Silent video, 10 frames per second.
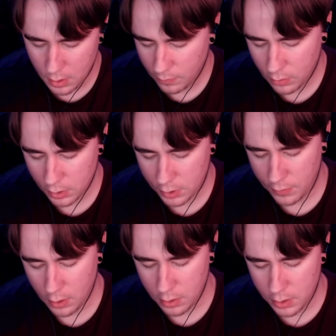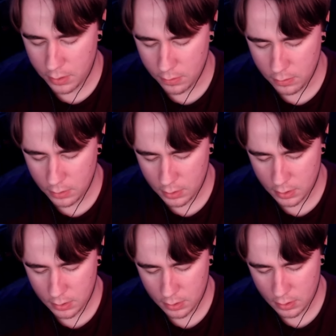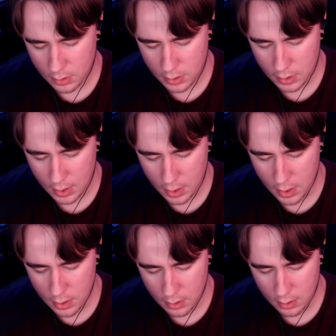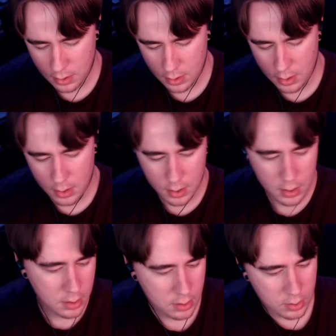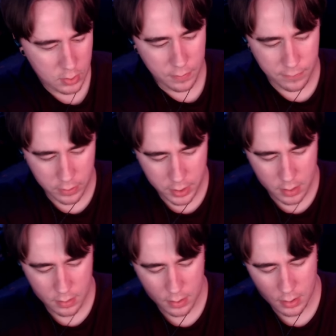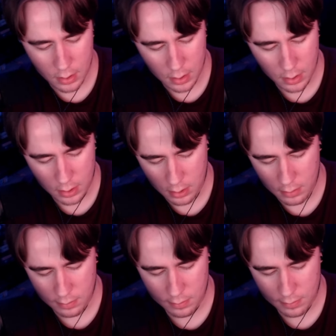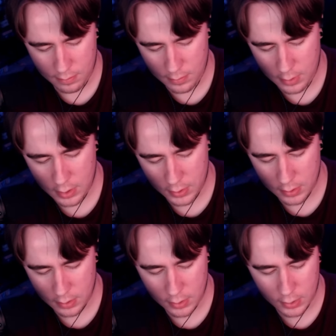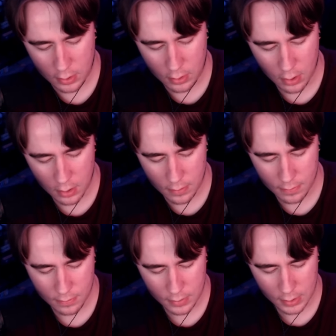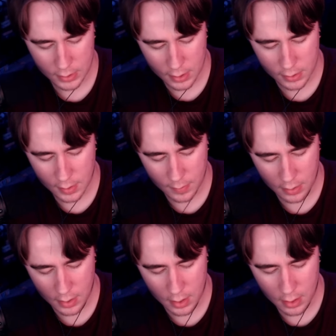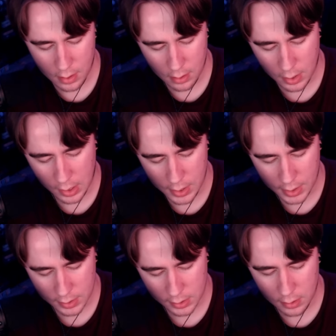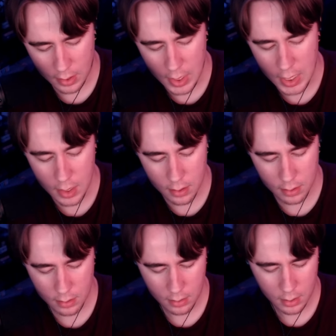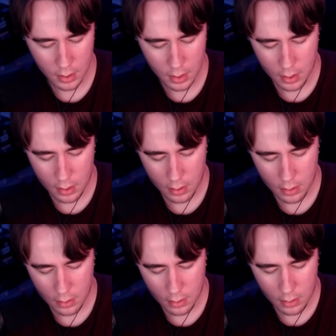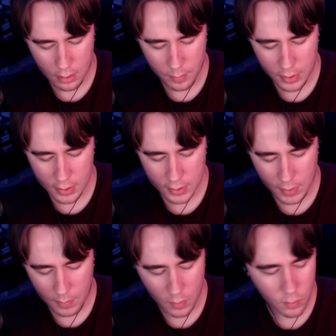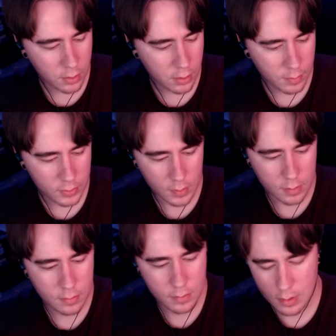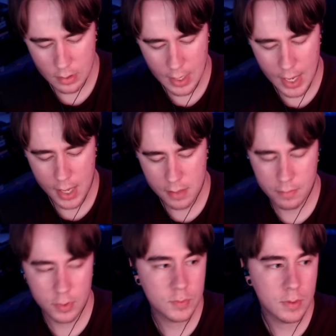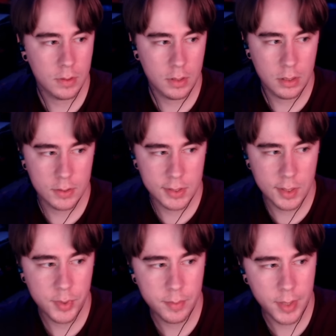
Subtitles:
Of course, if you're on lethal, it's not gonna do it for you. But it's a good card. It's something that a lot of decks needed. But it does make me wonder between the CB